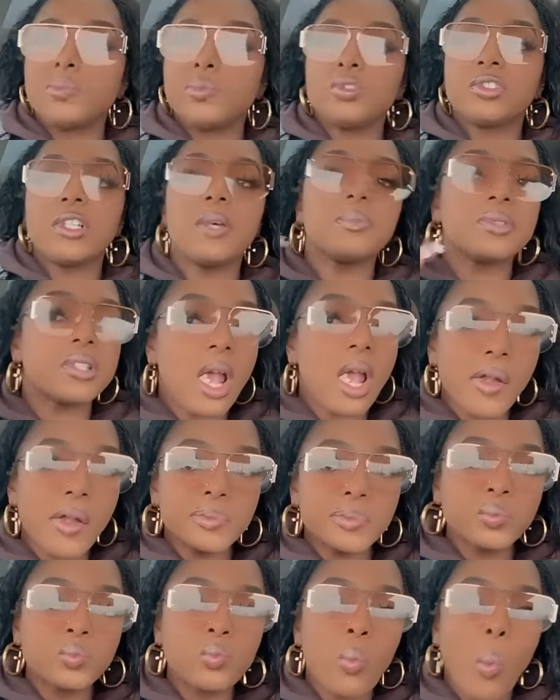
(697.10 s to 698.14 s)

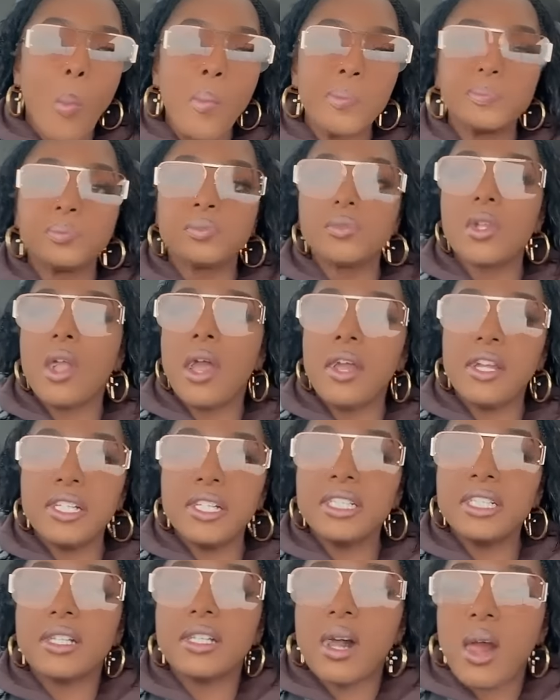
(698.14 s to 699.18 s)
Sometimes he
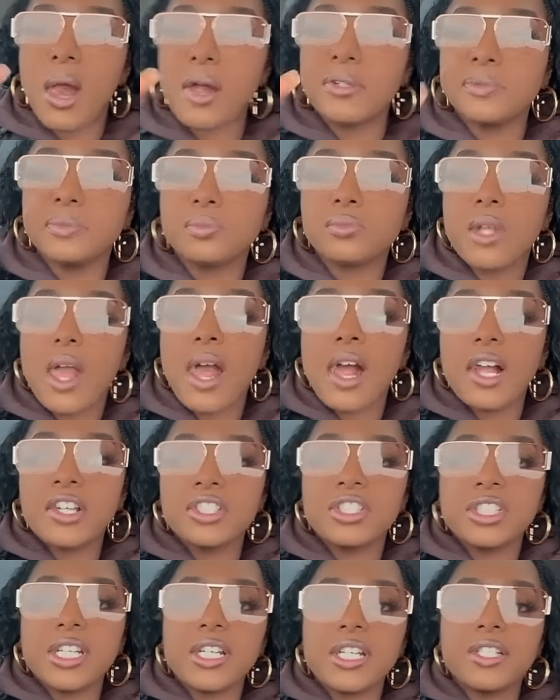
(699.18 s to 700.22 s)
he ha I
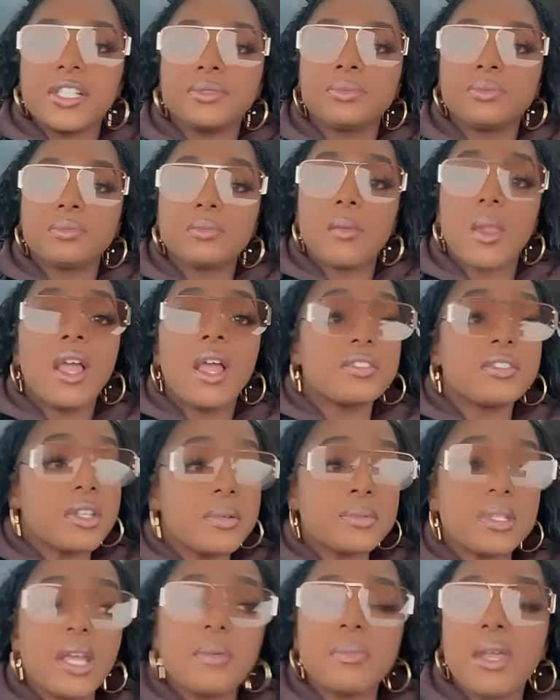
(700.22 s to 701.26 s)
share, and
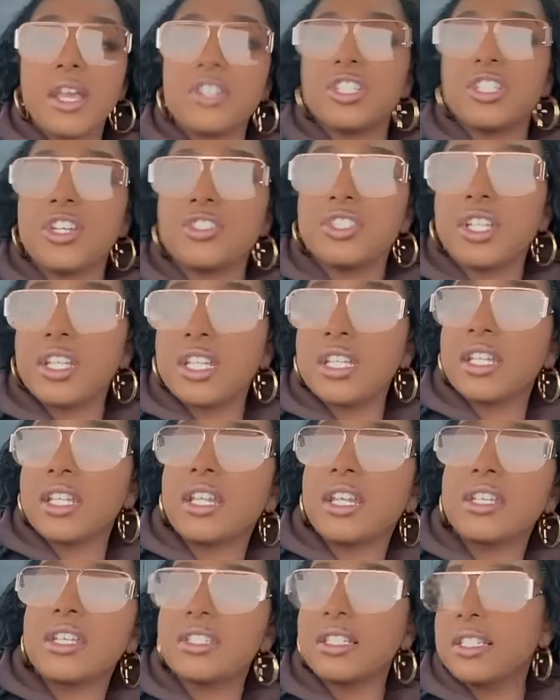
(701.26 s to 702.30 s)
sometimes I share shit and
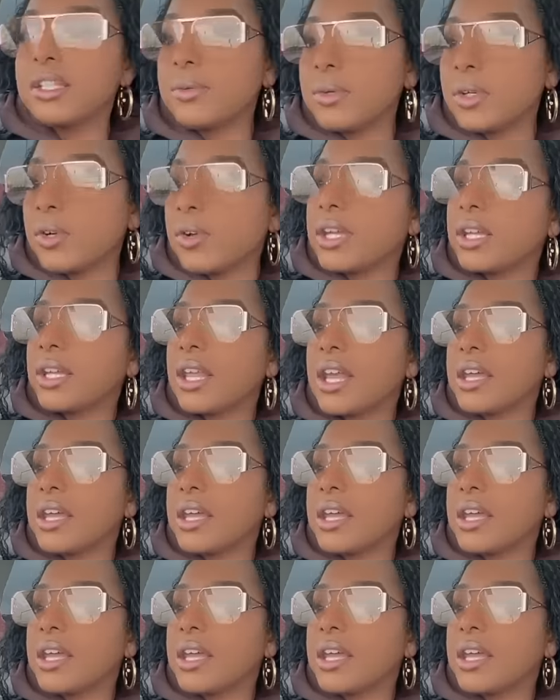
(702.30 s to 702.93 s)
then instantly regret it.